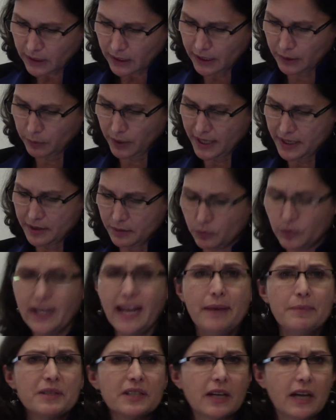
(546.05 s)
He
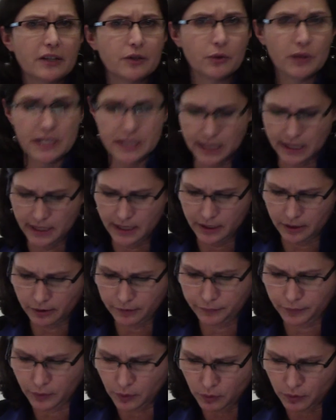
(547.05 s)
renames the country Zaire,
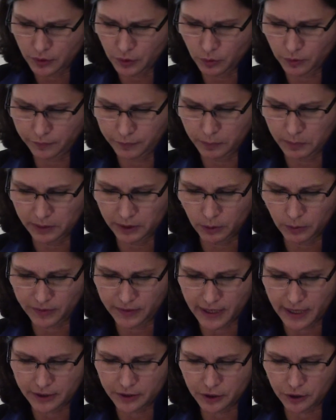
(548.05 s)
for those who are familiar
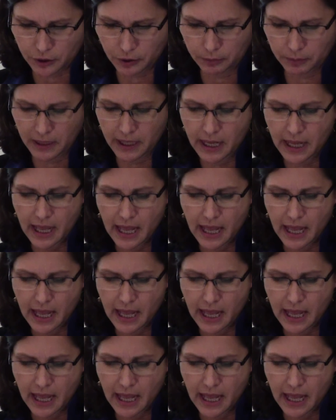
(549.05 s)
with that term,